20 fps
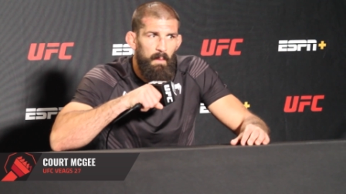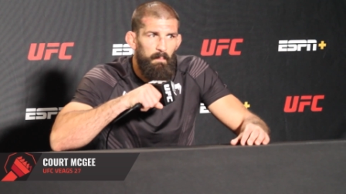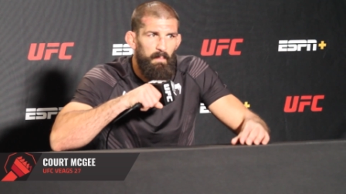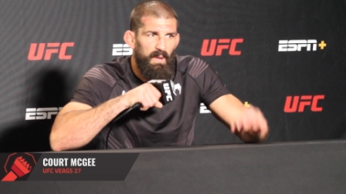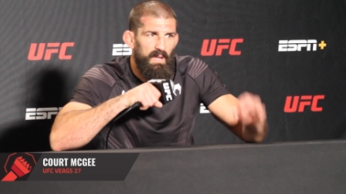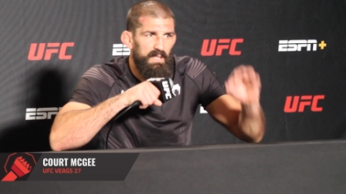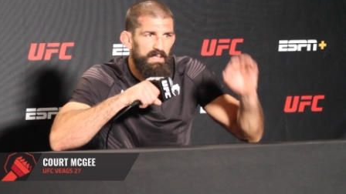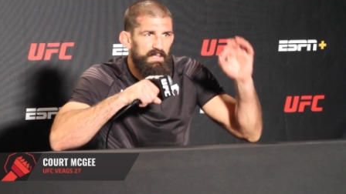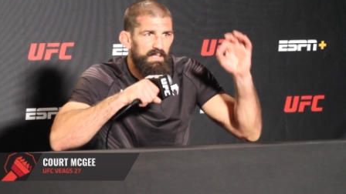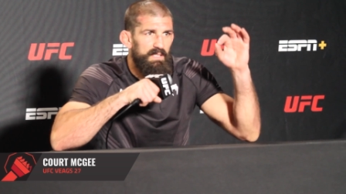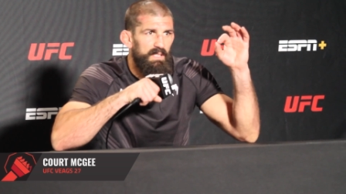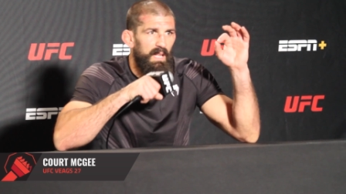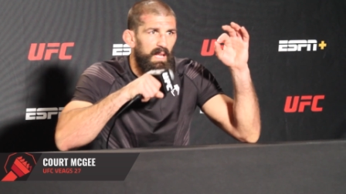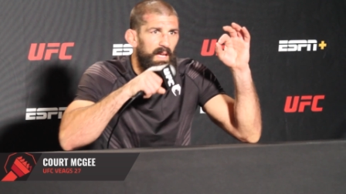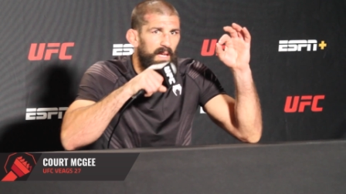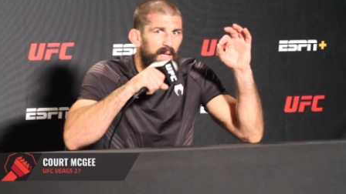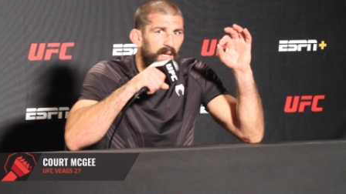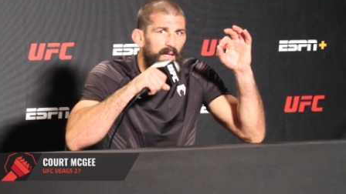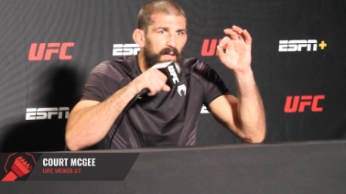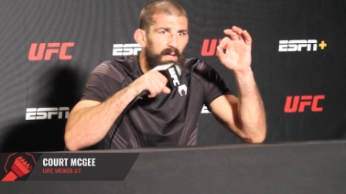but it's
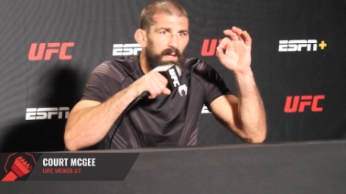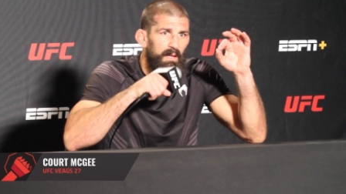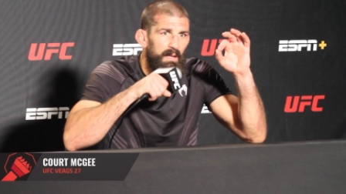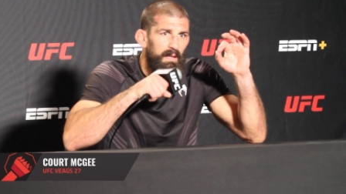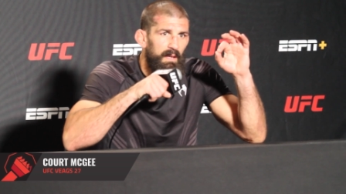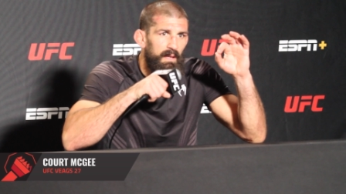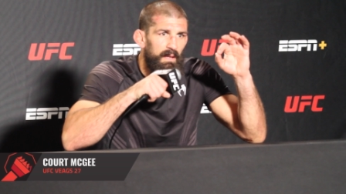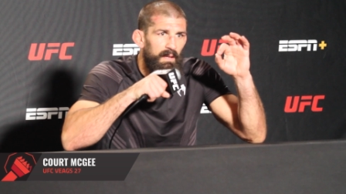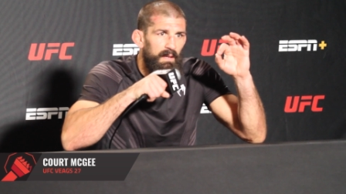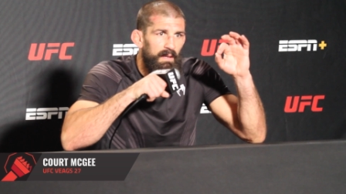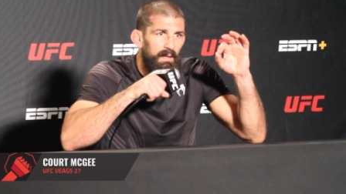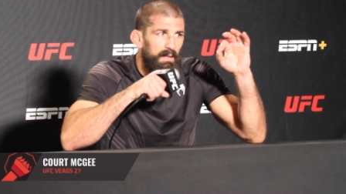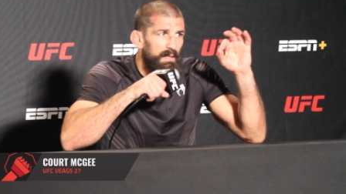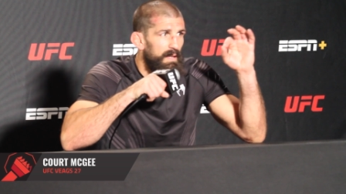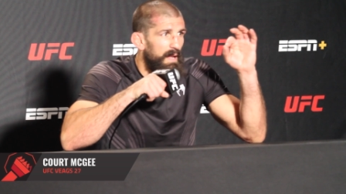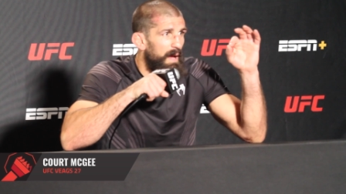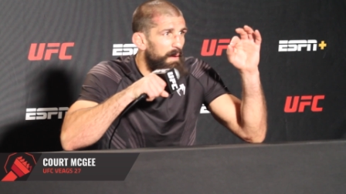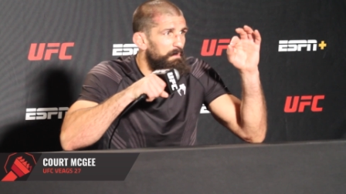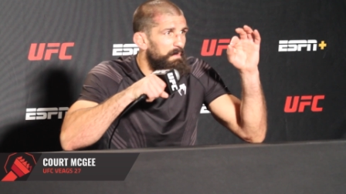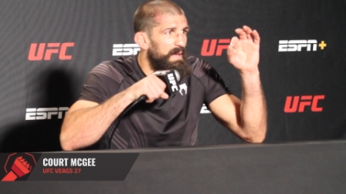like
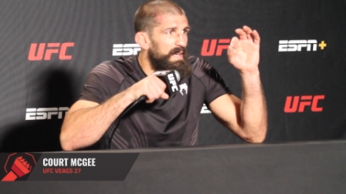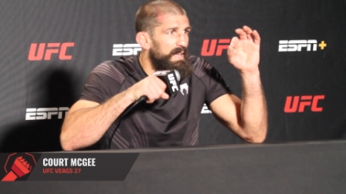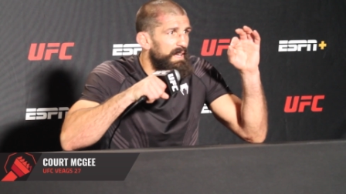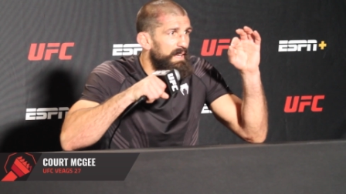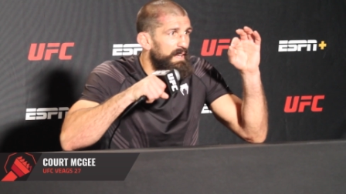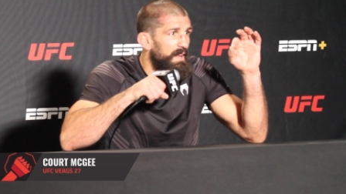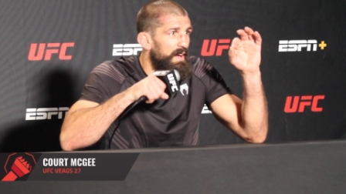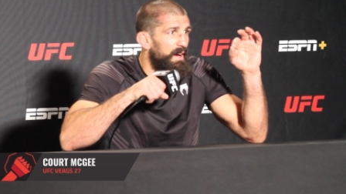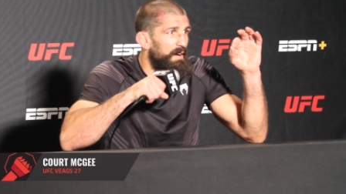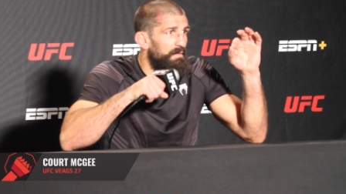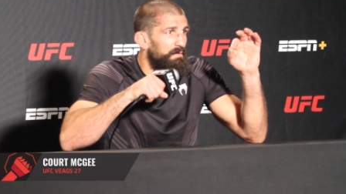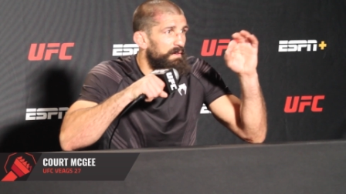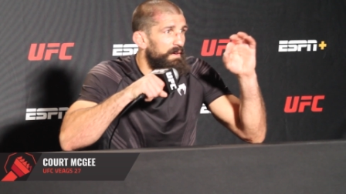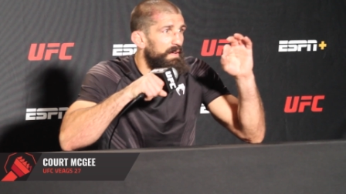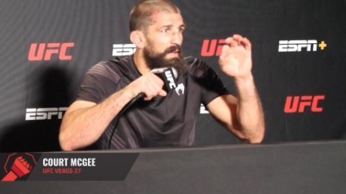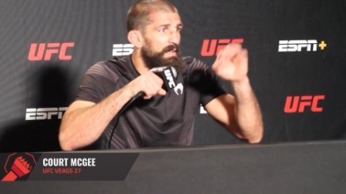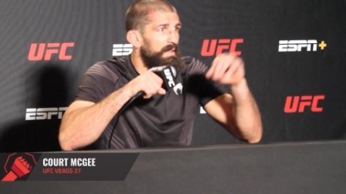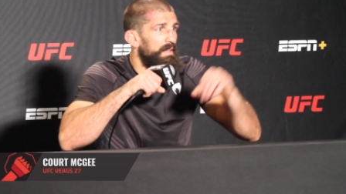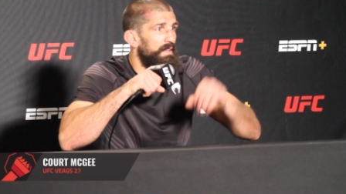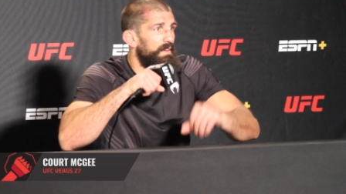not mean
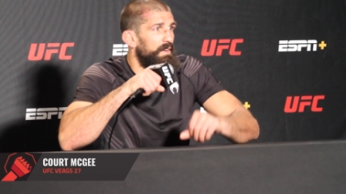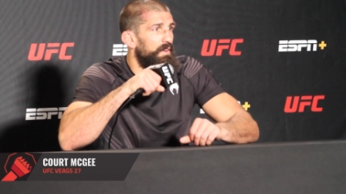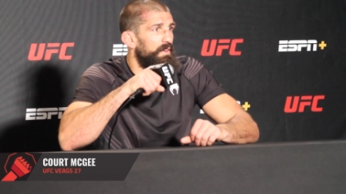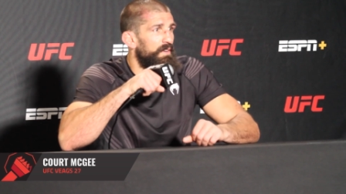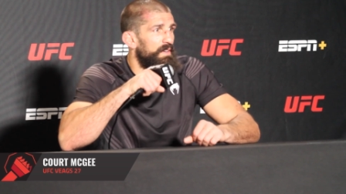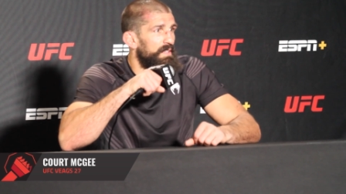enough, you know?